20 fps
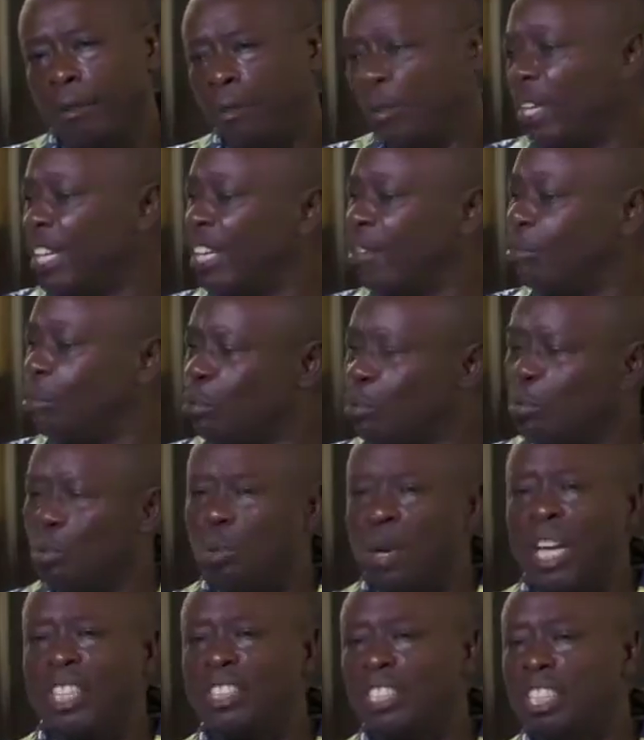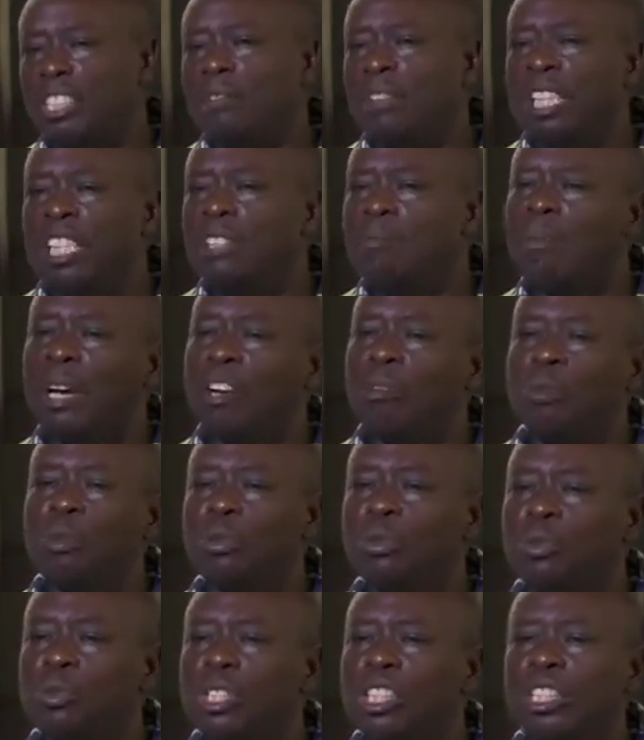William Ruto has given him an
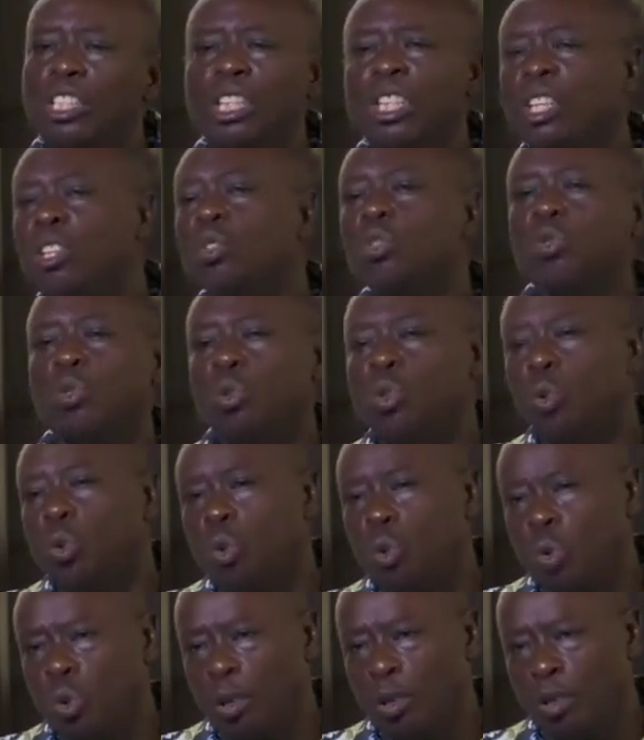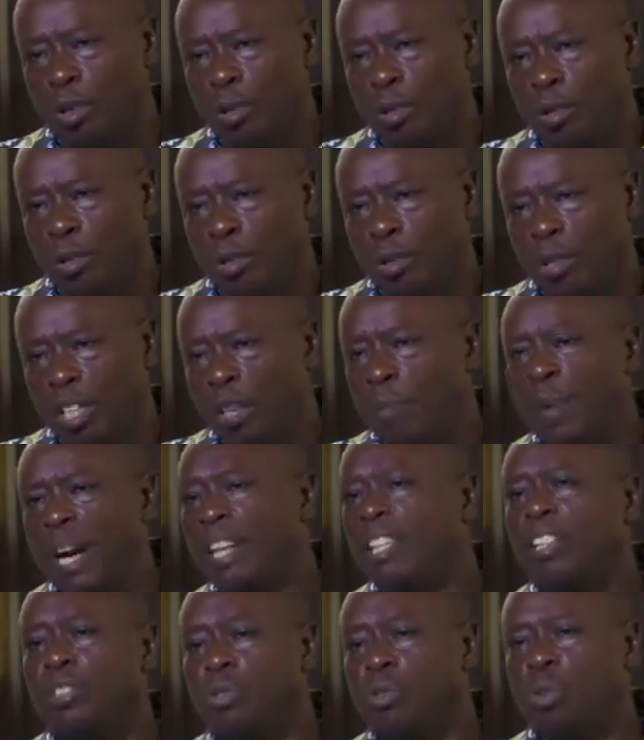opportunity to grow.
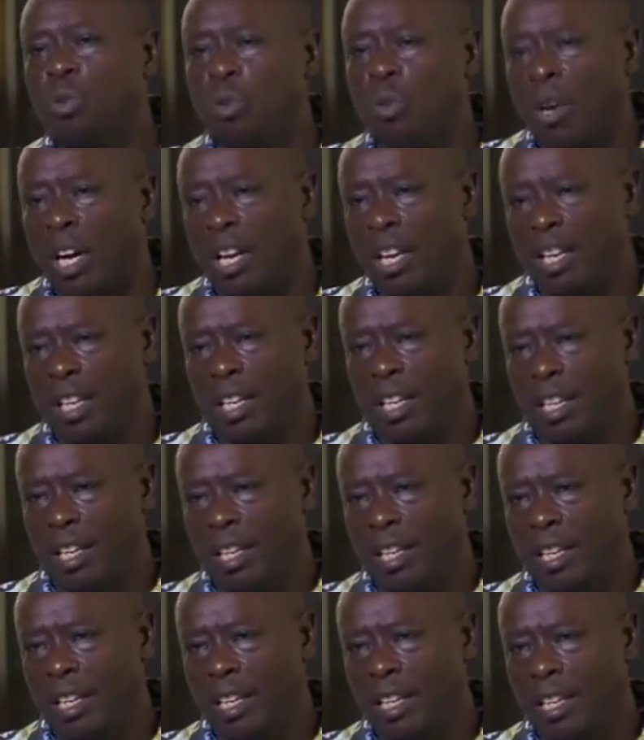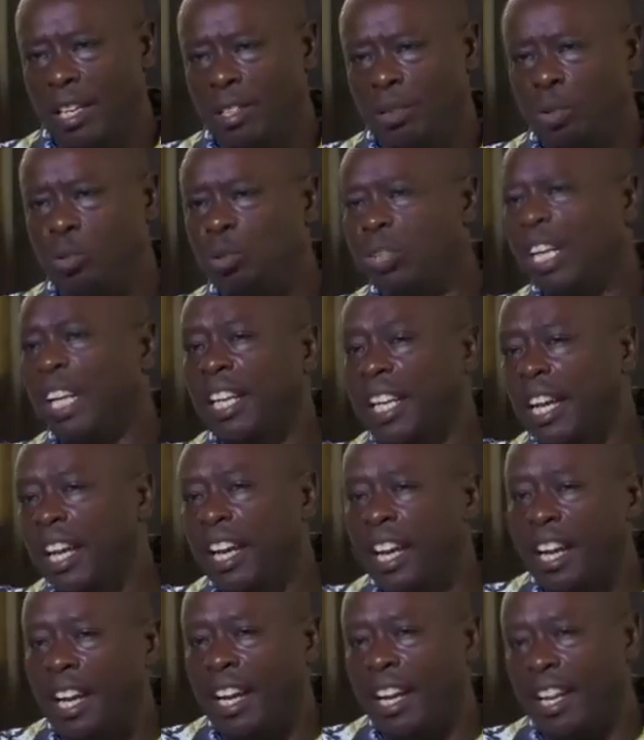Kimani Ichung'wah, Susan
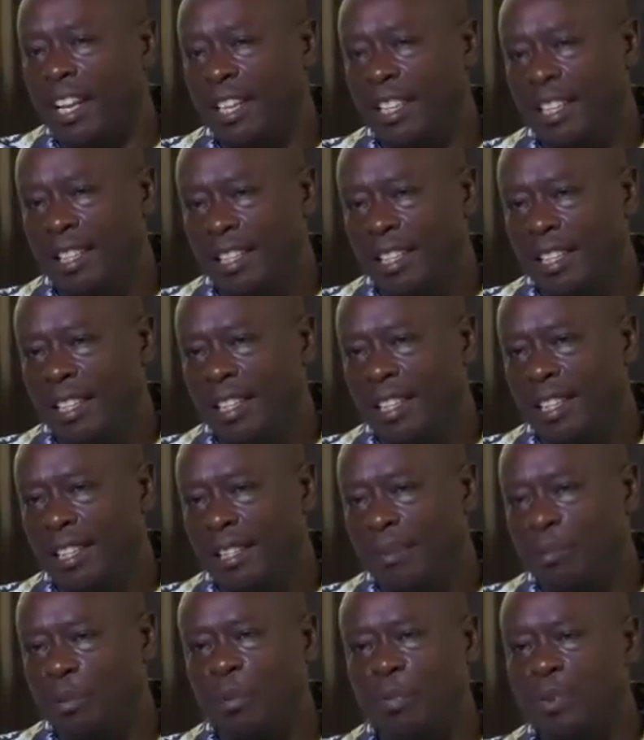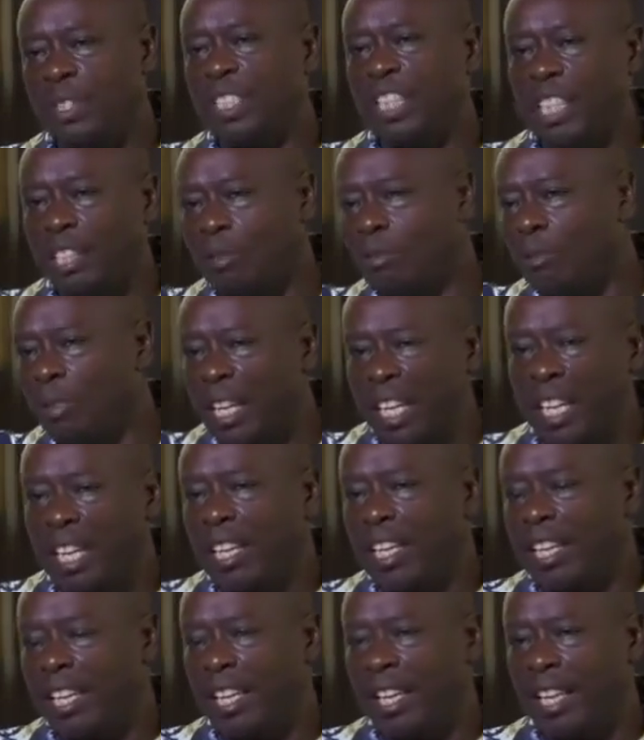Kihika, Professor Kithure
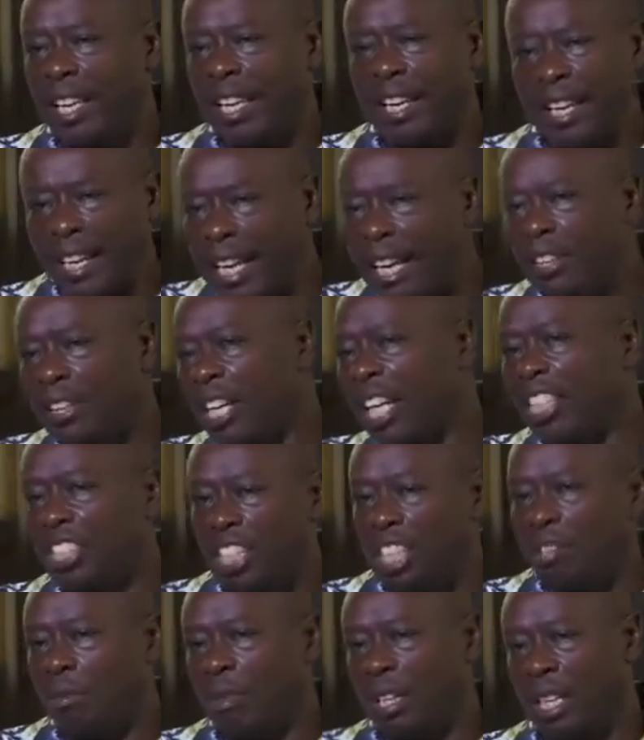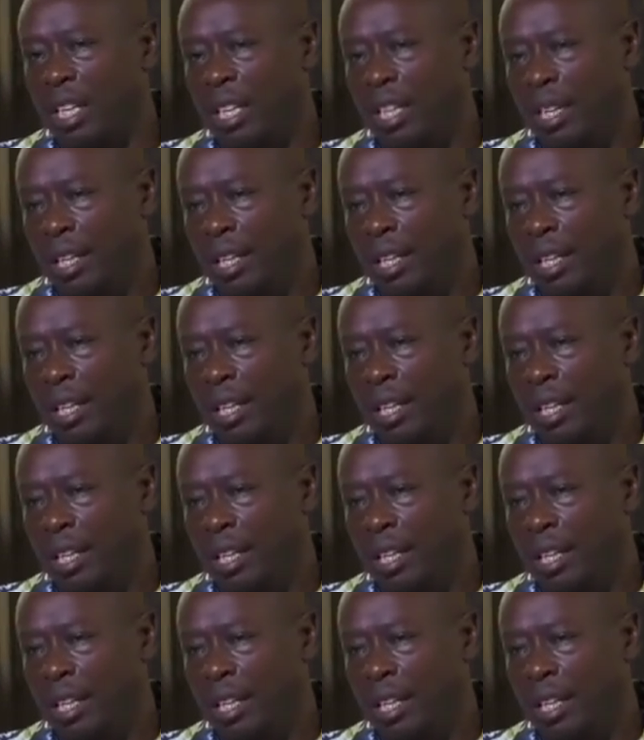Kindiki, Rigathi Gachagua.